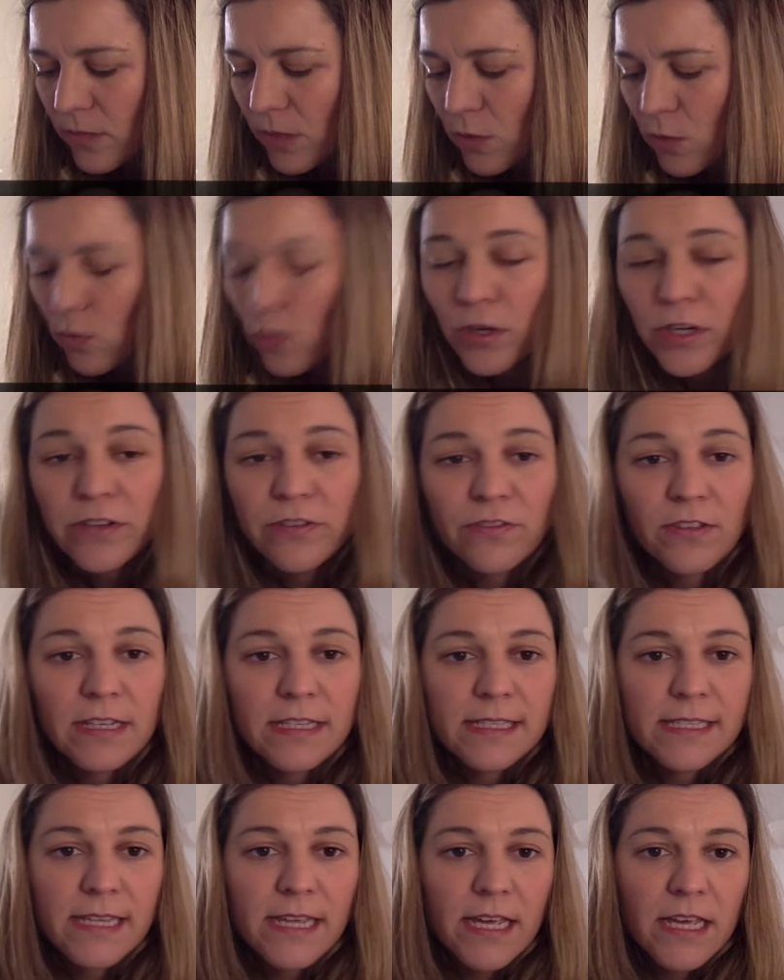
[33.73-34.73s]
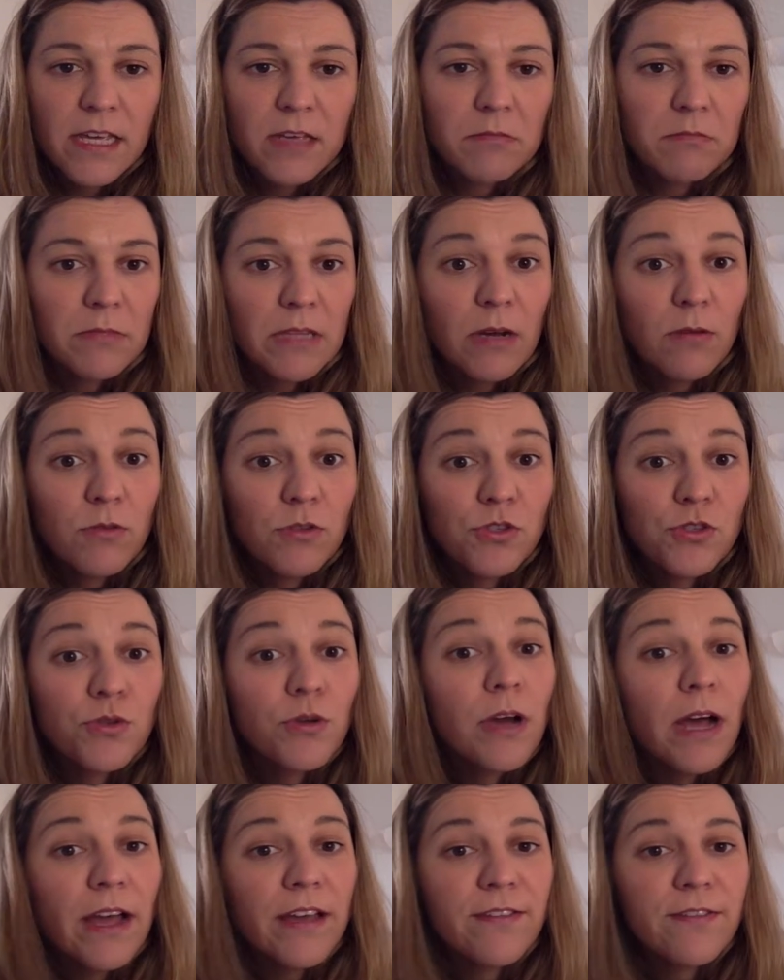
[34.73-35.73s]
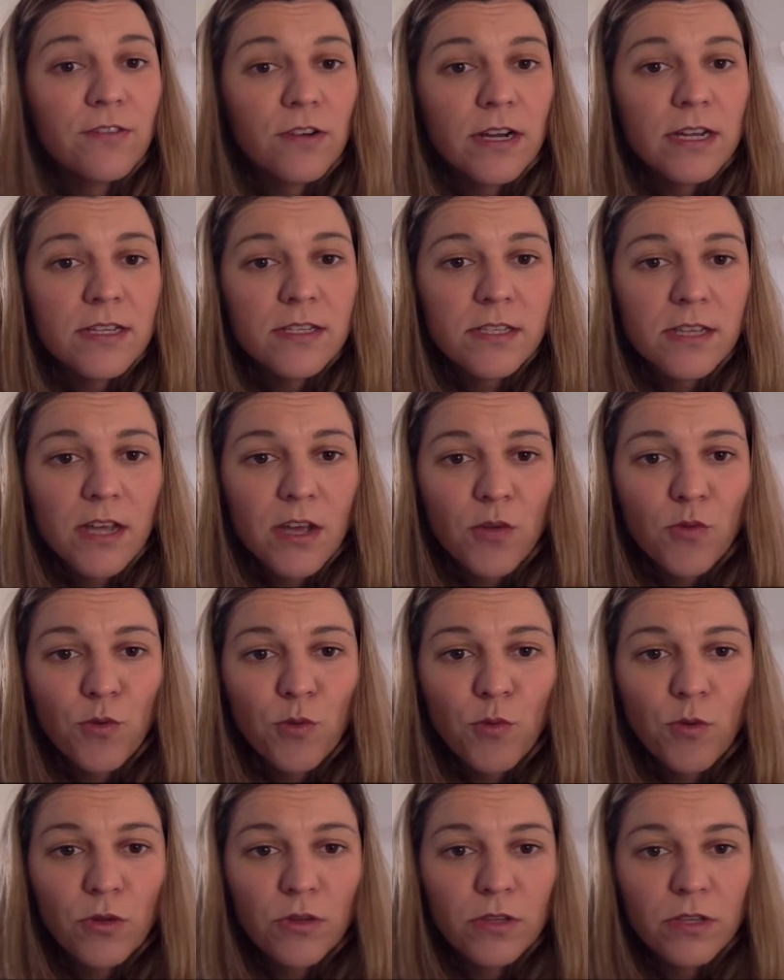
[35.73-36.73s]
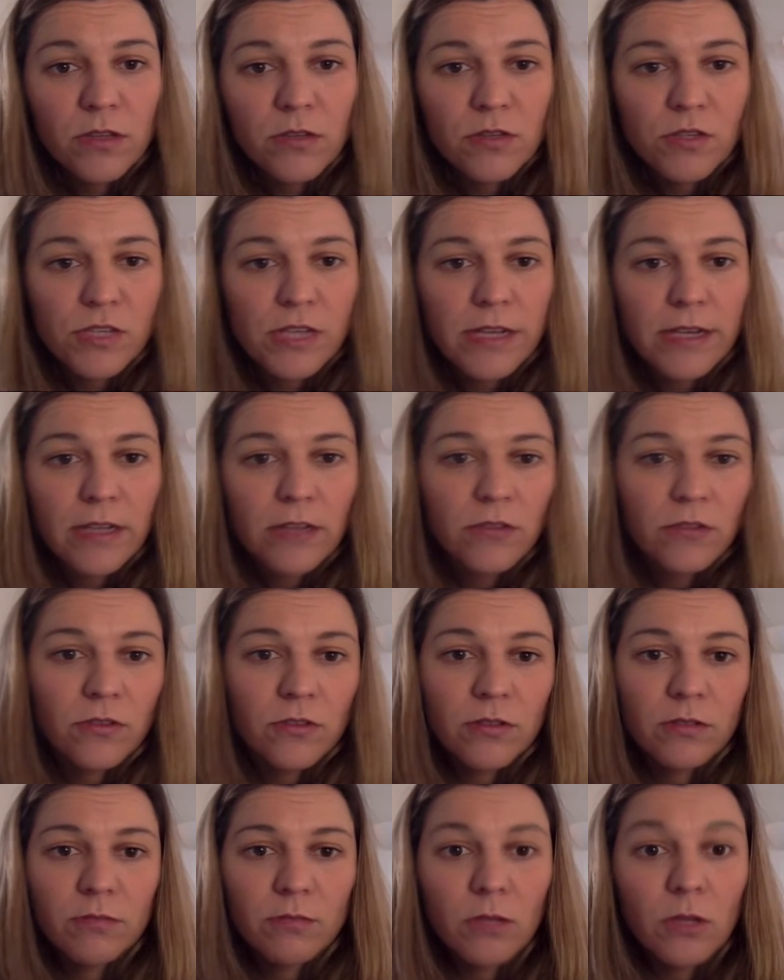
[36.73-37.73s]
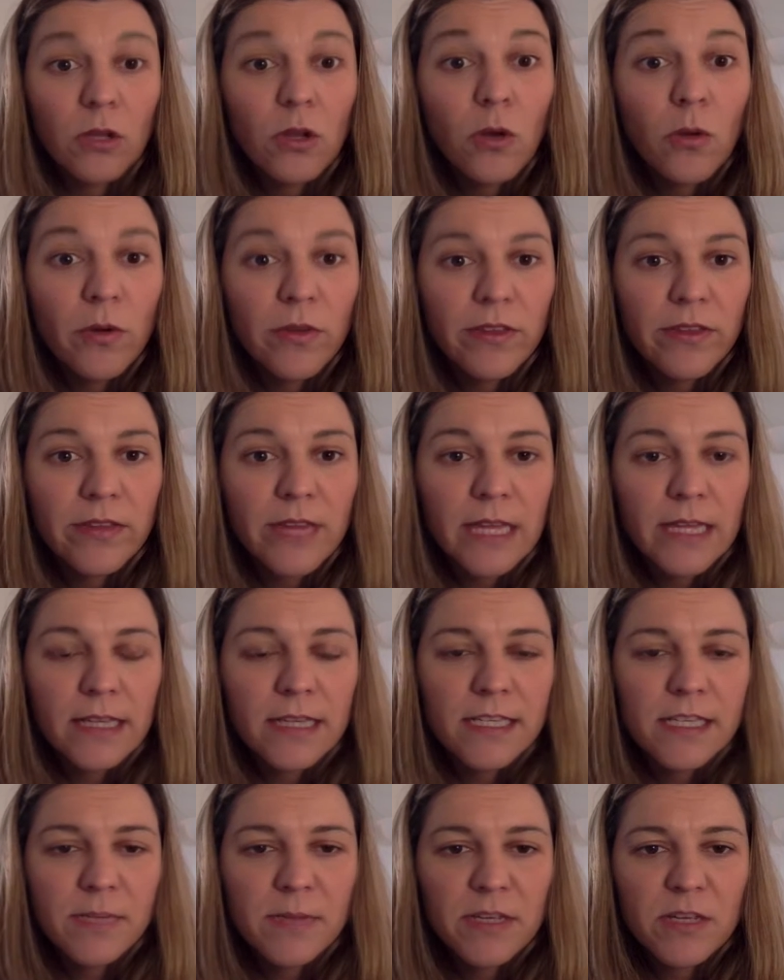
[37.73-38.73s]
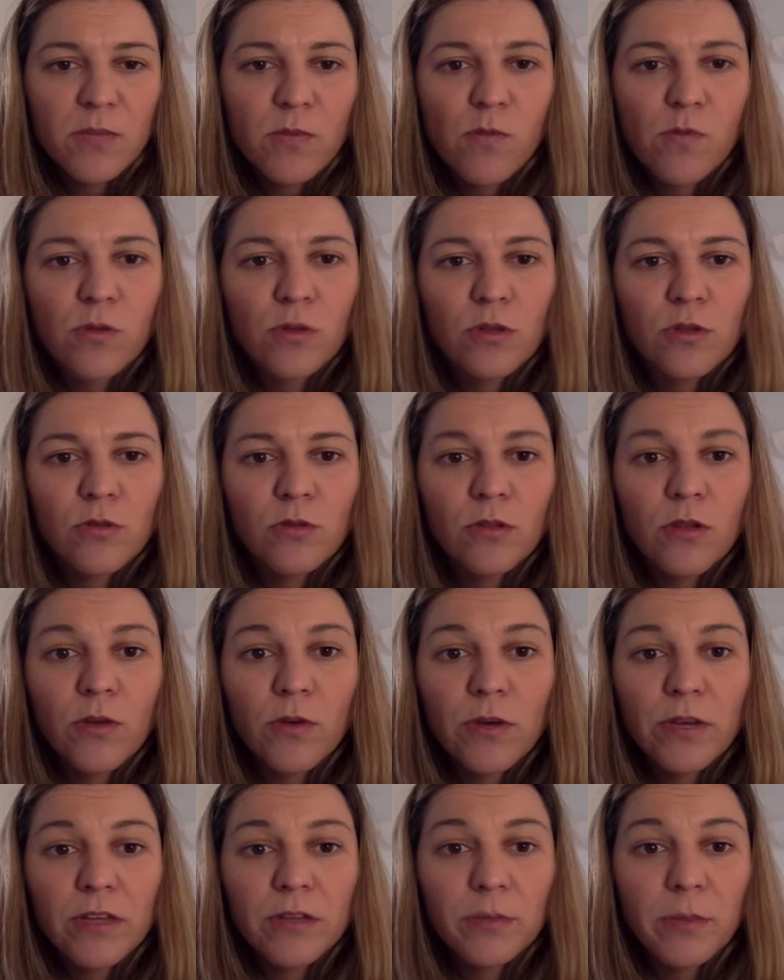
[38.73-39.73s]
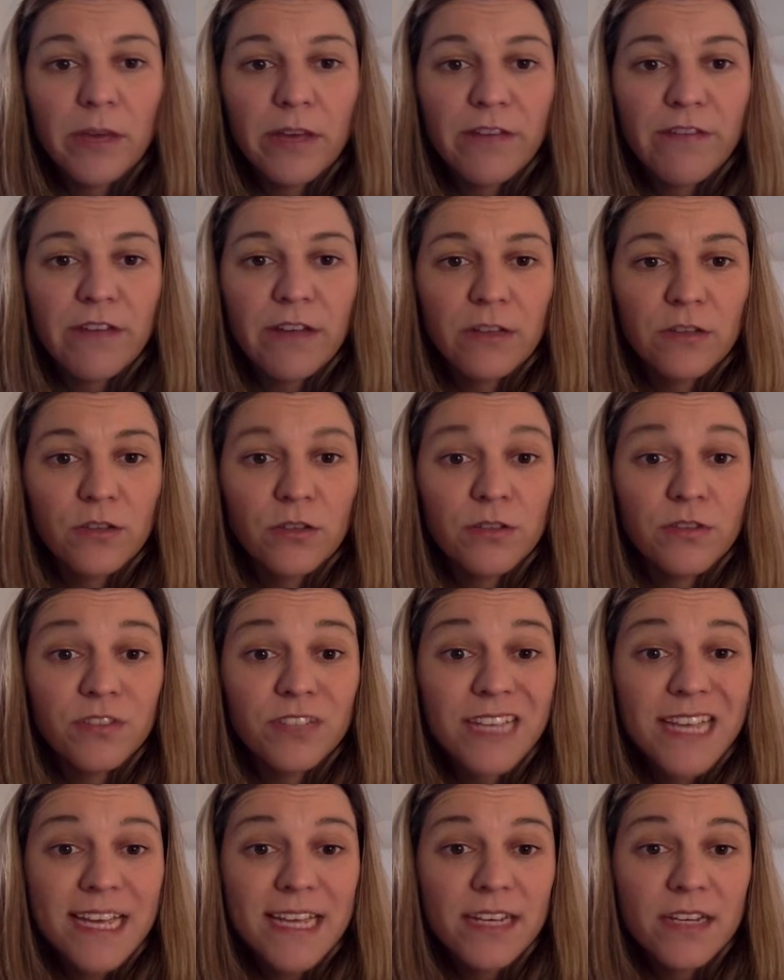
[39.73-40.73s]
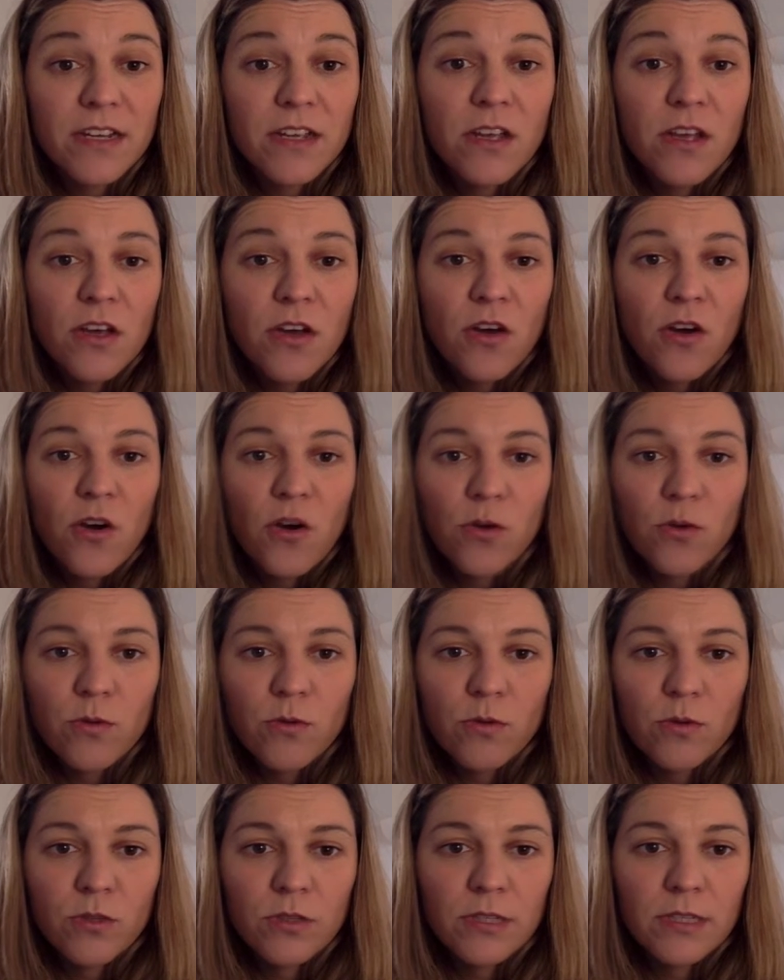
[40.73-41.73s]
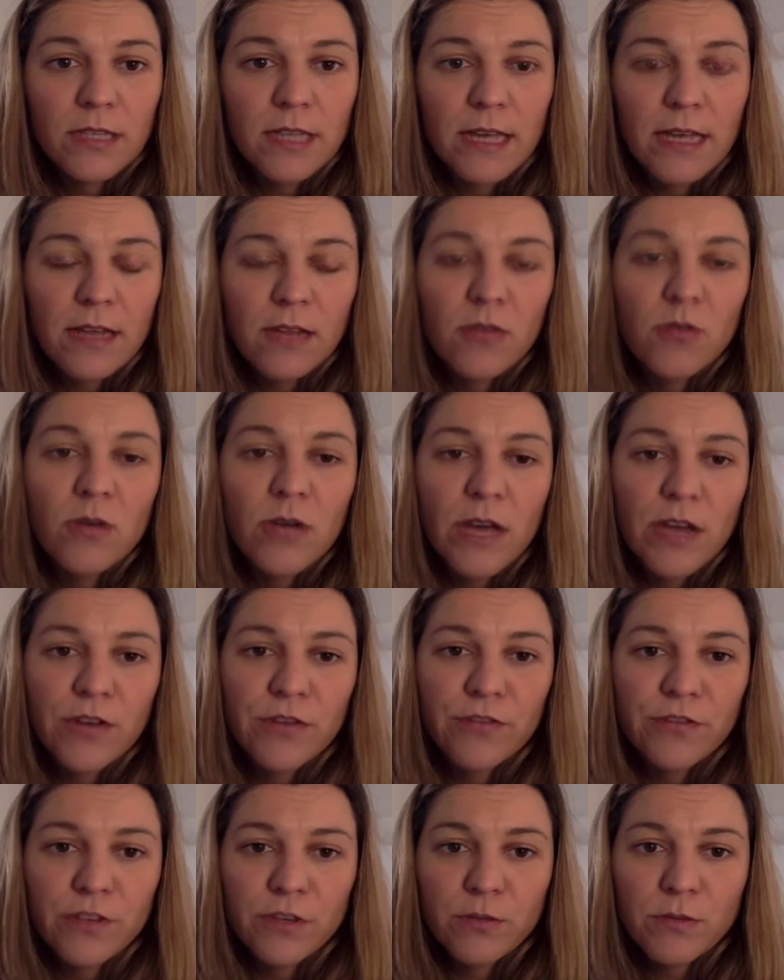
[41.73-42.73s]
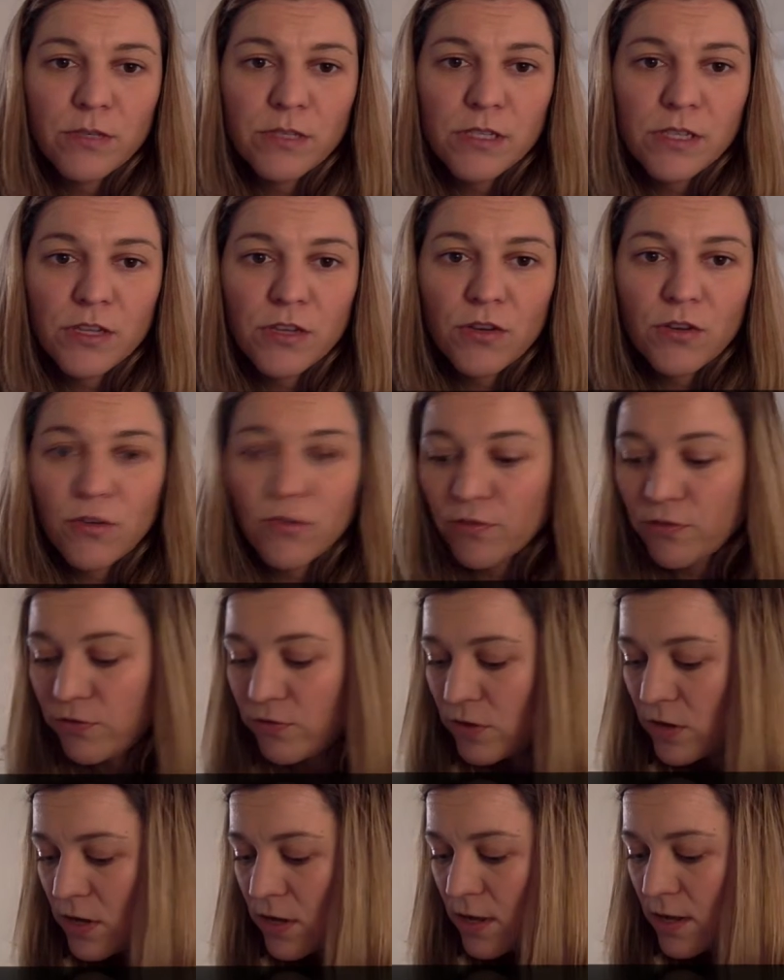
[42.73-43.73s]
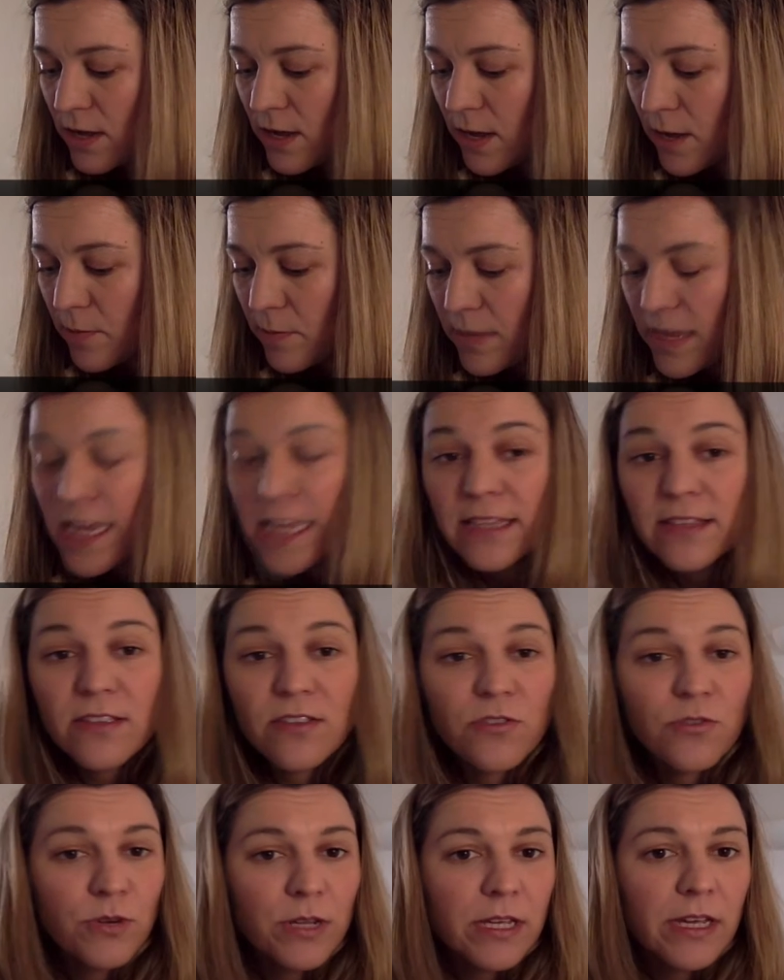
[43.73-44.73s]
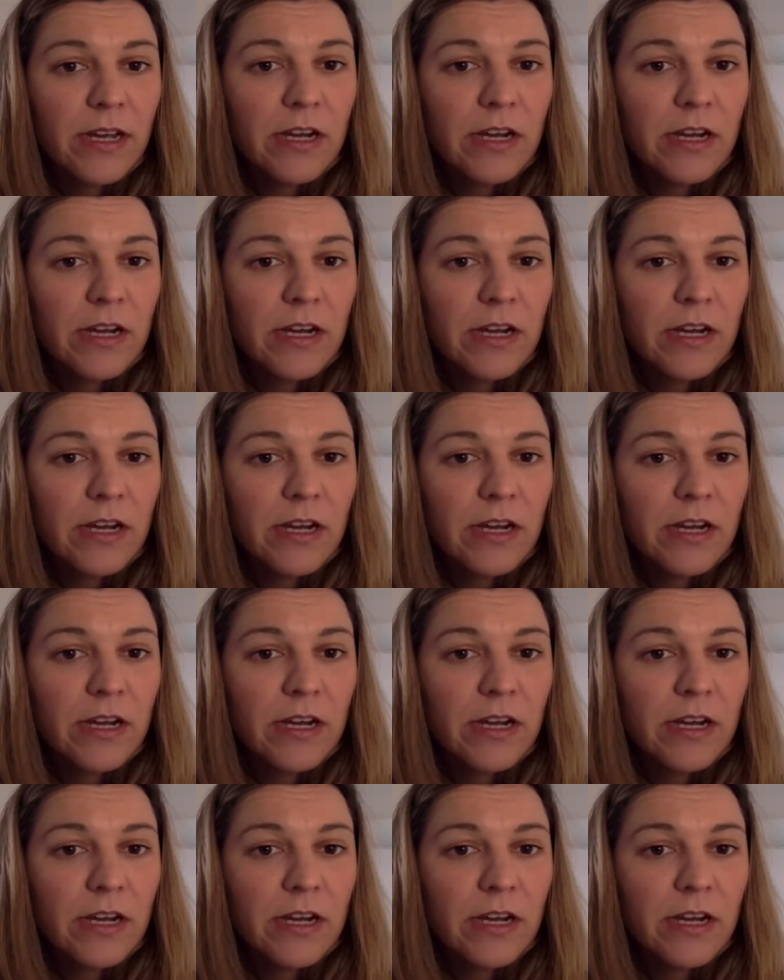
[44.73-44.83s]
what if let's say that was too high for us and we wanted to set it lower than that let's imagine we wanted to lower it by a factor of 10 or we wanted a low cutoff frequency of um, 83